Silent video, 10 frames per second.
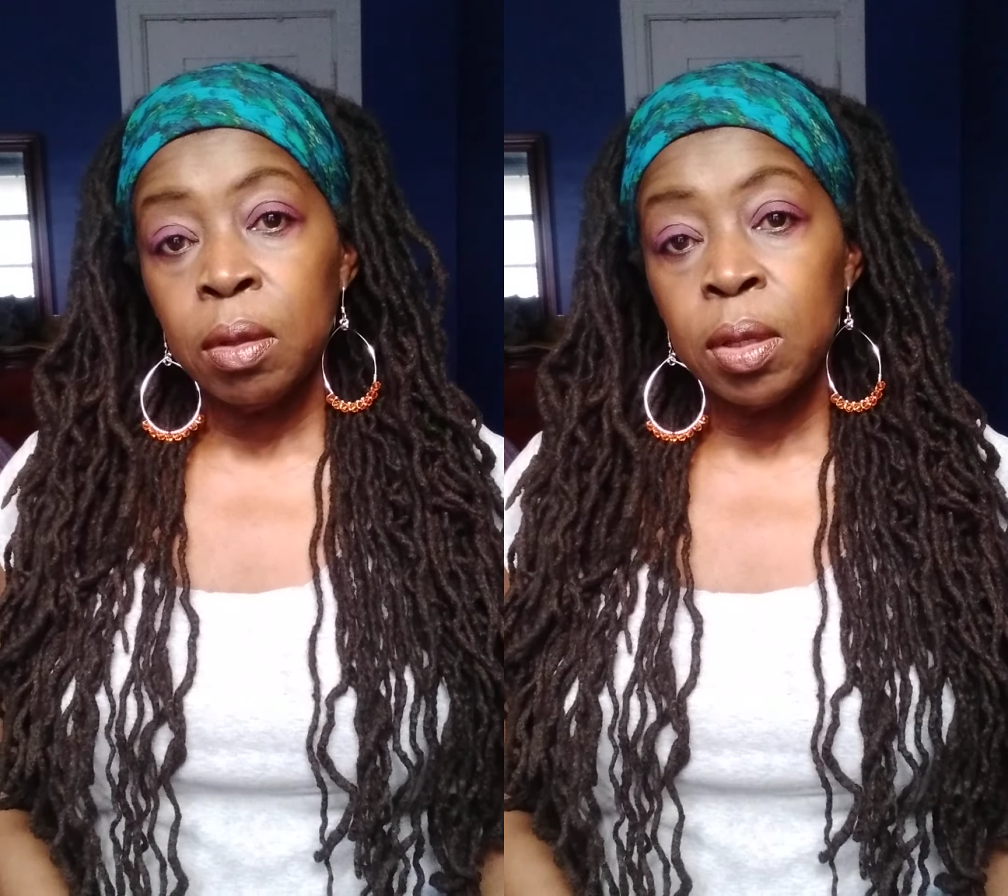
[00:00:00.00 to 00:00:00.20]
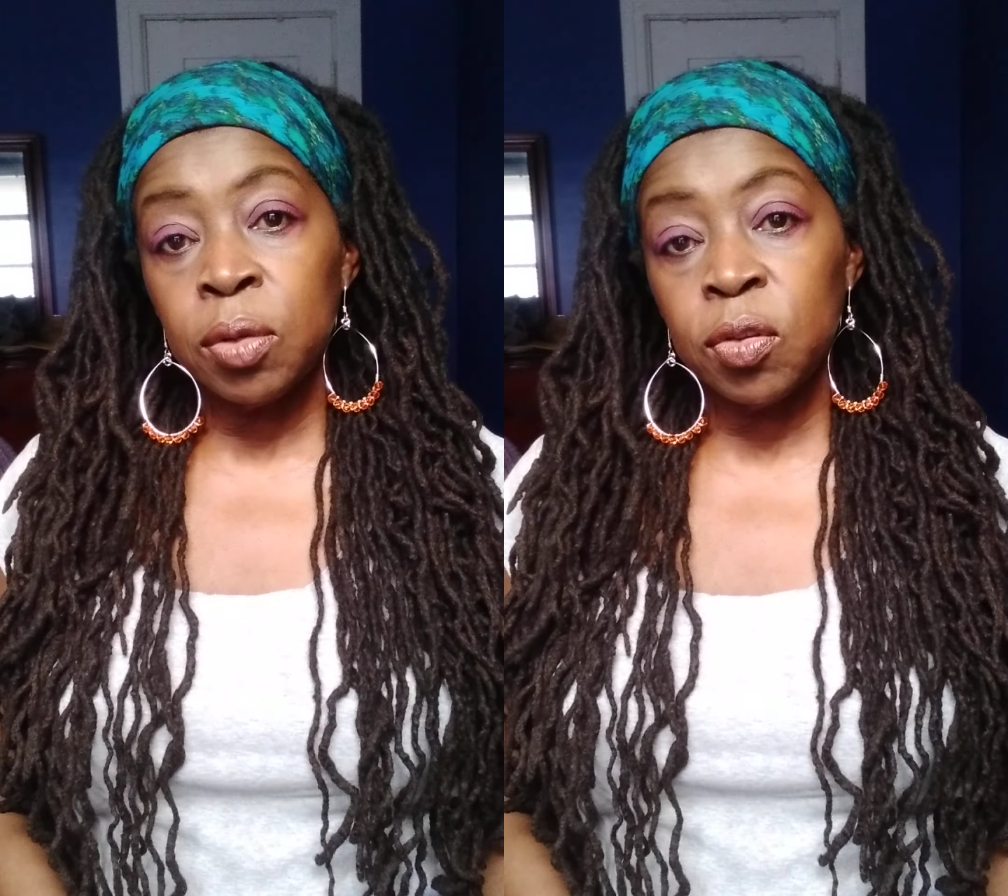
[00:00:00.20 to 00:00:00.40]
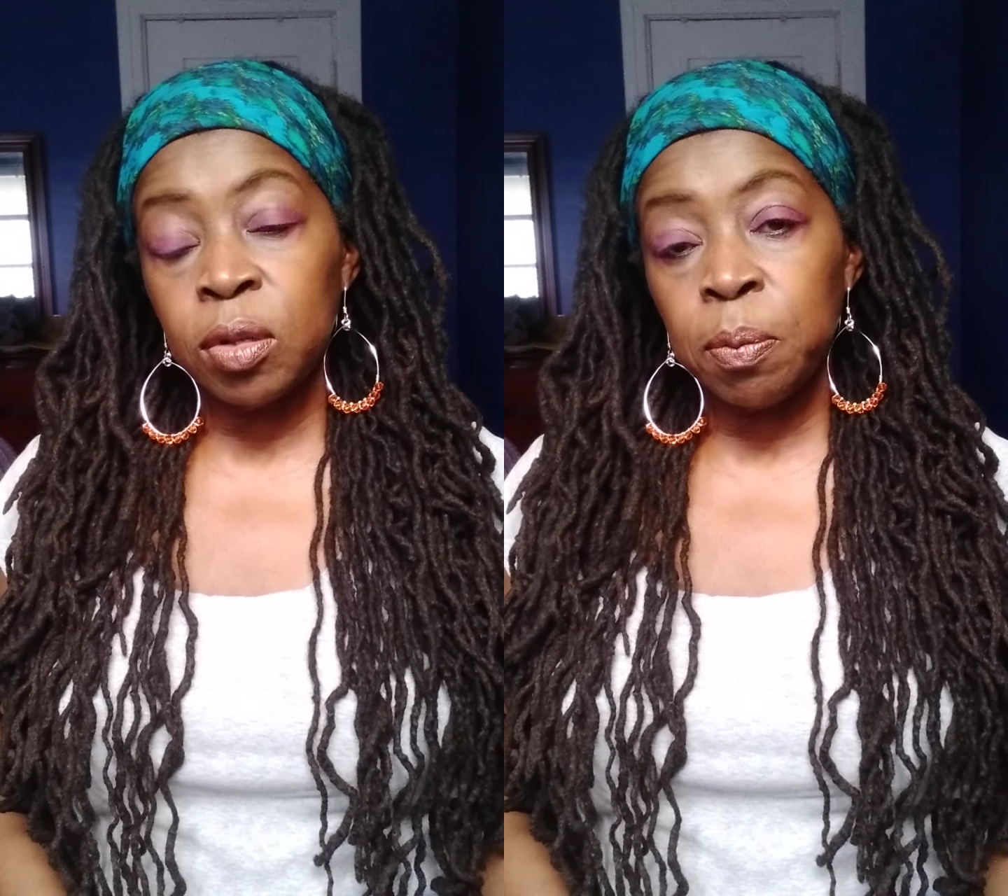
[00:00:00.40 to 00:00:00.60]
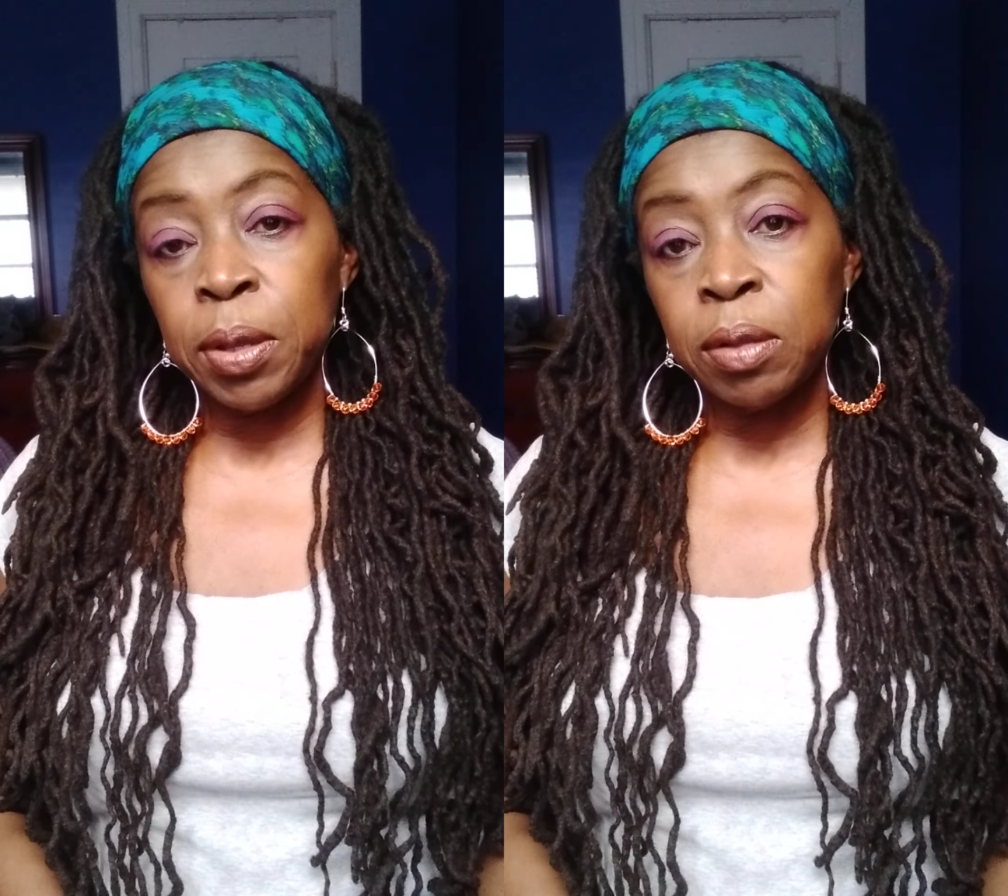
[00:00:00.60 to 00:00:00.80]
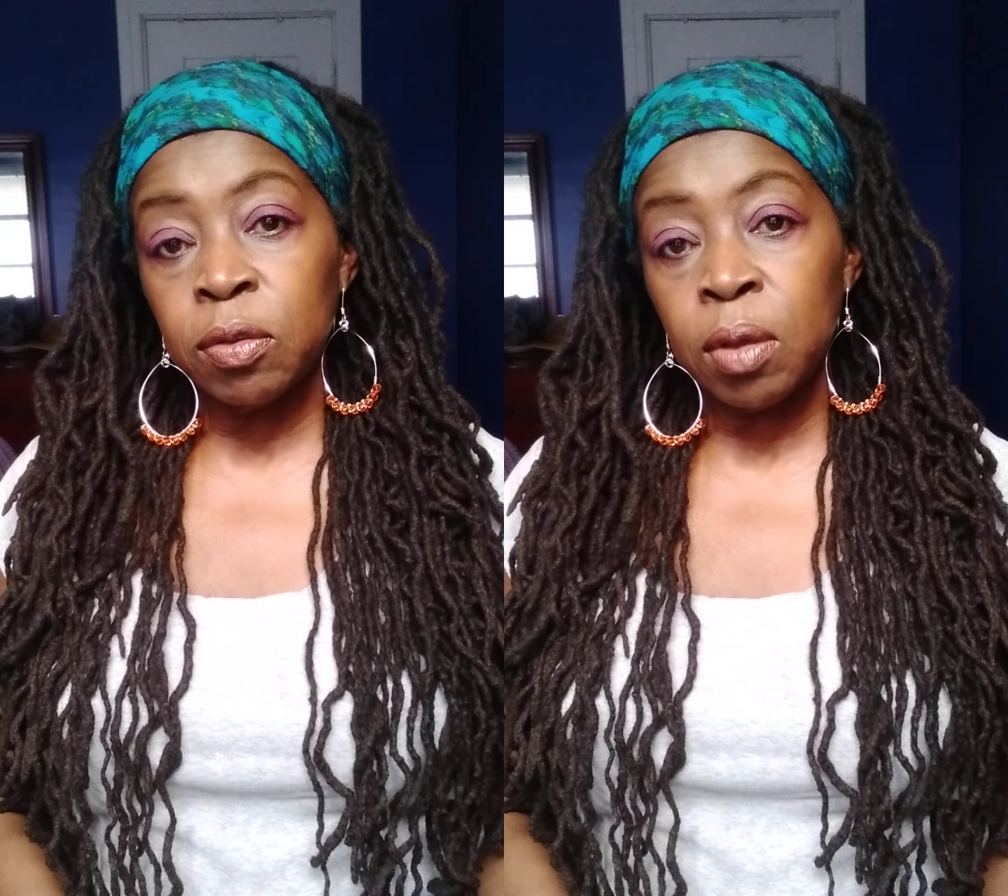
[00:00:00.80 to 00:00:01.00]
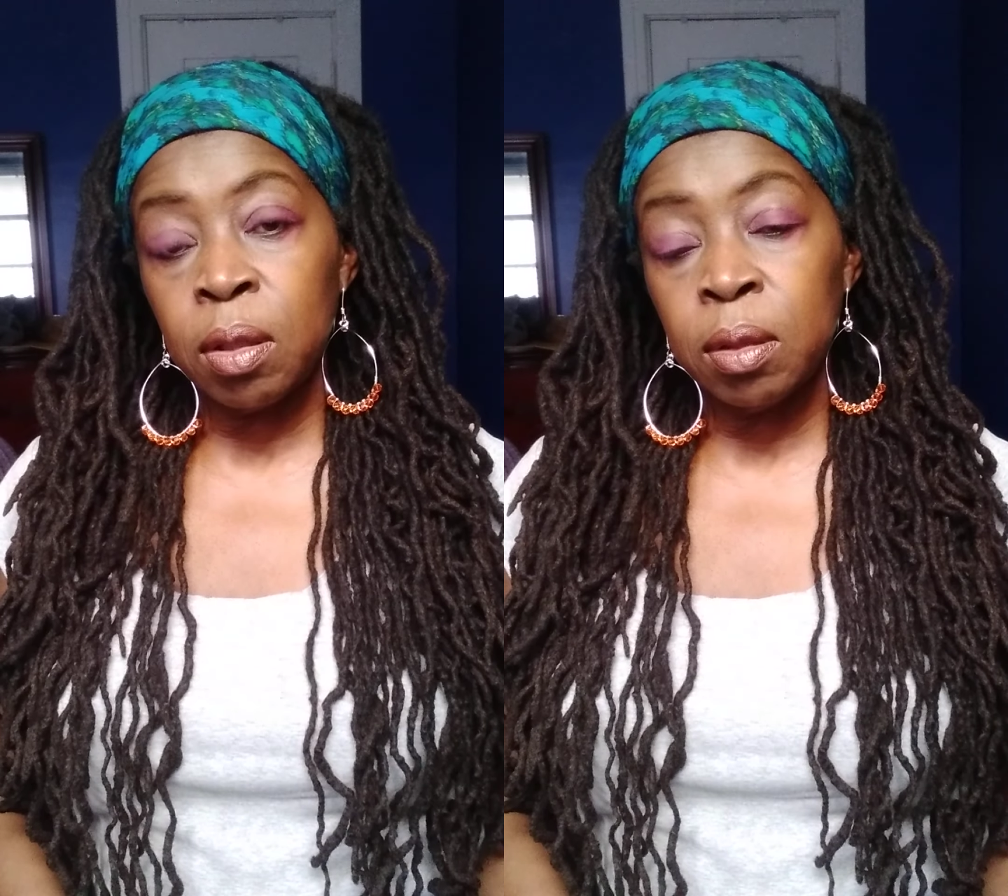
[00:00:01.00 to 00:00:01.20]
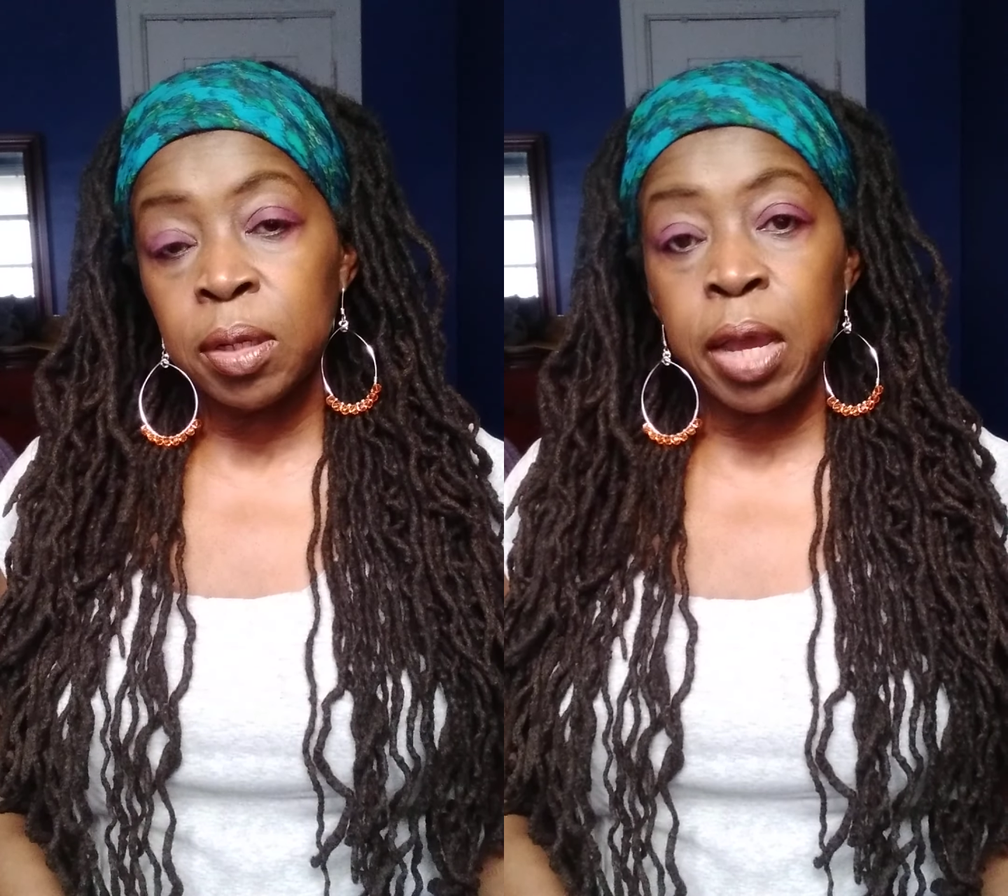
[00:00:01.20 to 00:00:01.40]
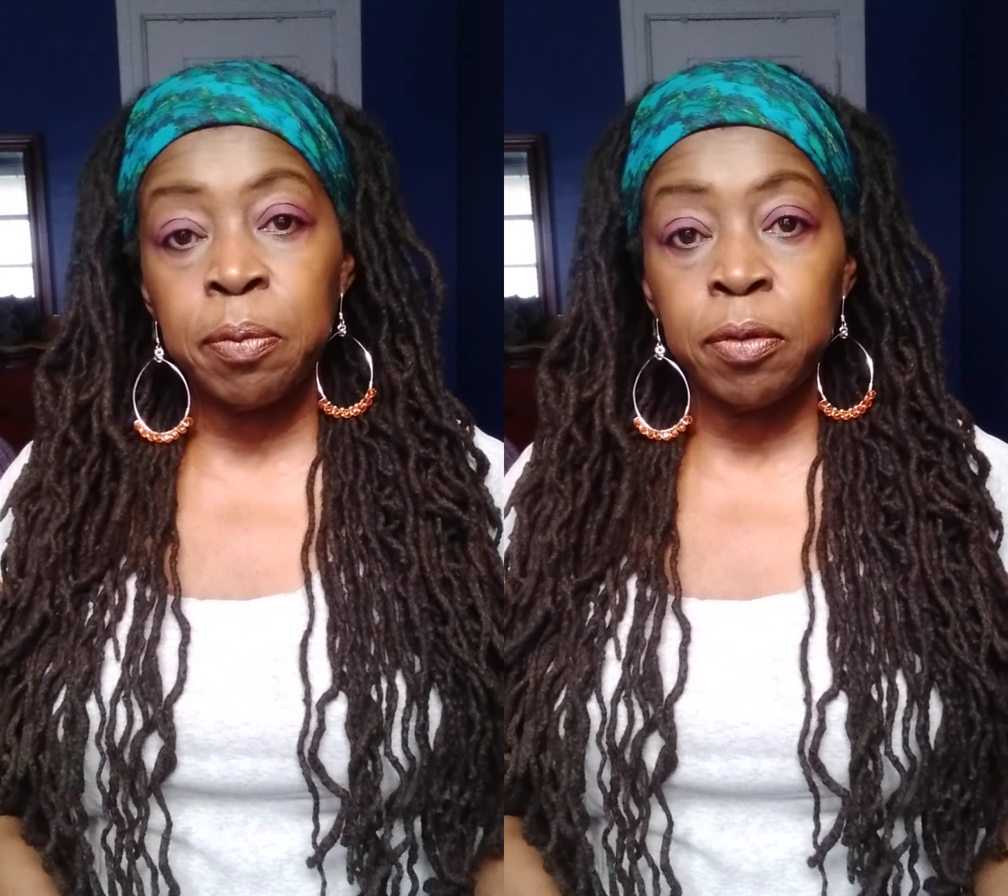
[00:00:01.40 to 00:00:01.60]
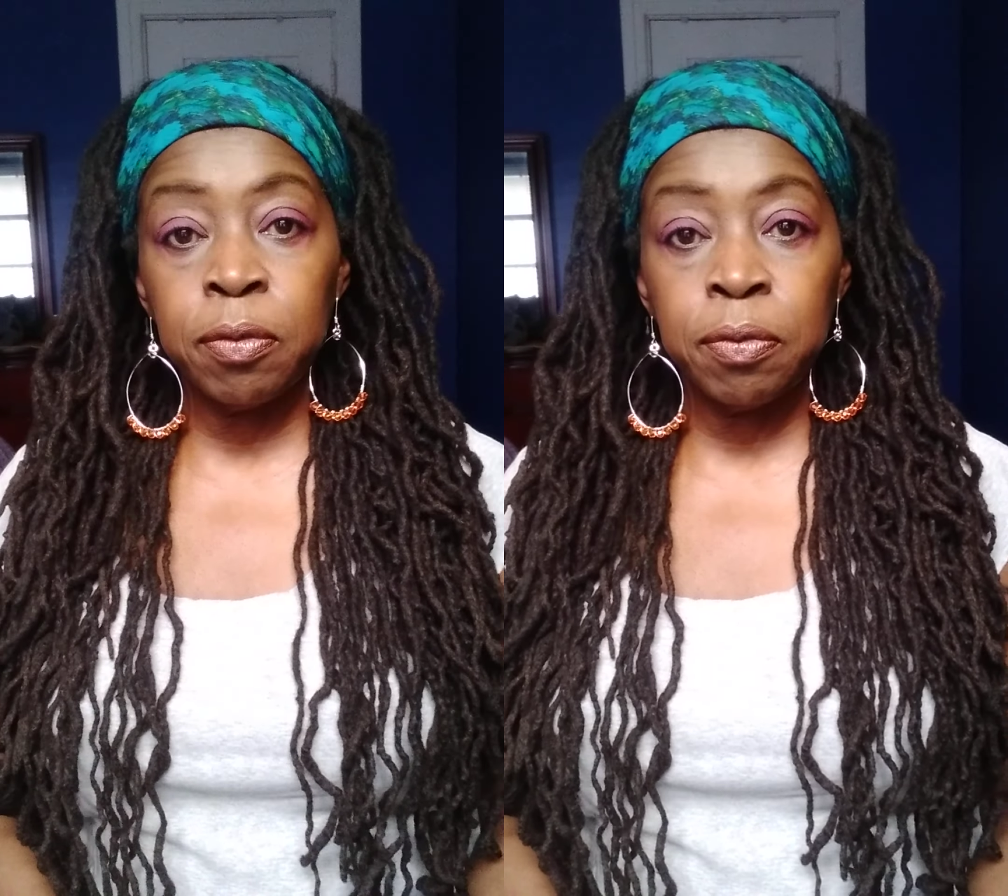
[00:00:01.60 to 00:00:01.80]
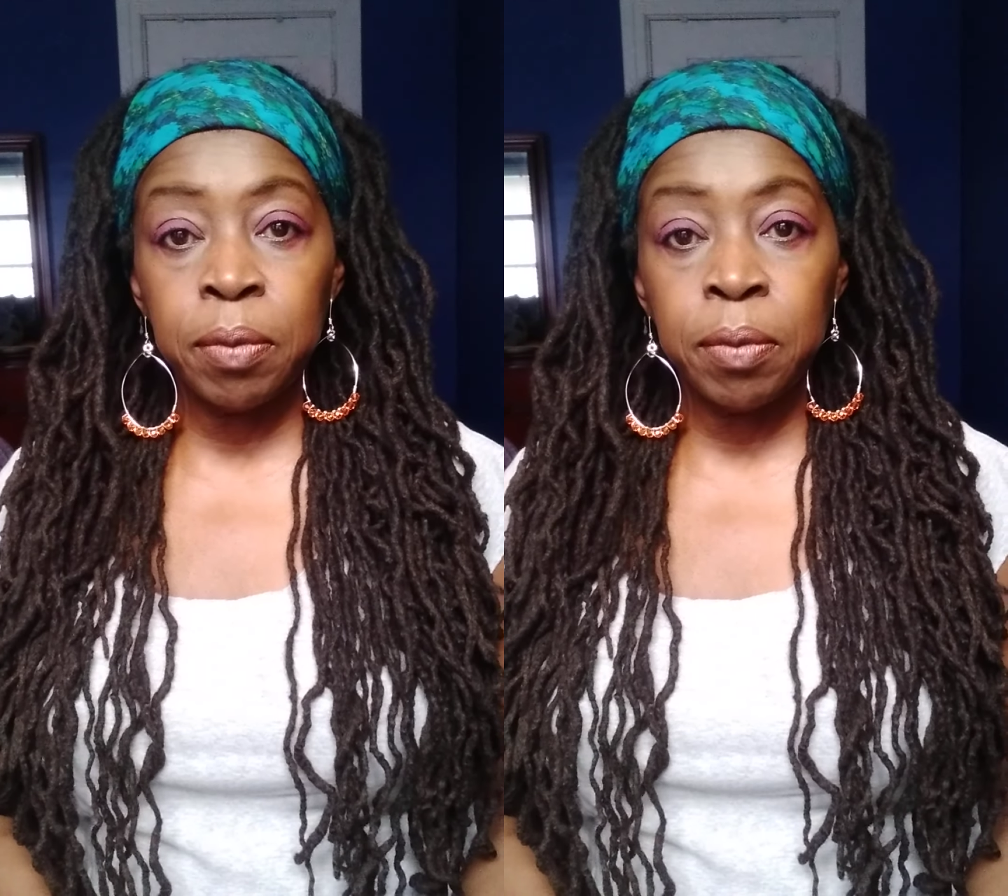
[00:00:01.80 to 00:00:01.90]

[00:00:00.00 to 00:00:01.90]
It just depends on the type of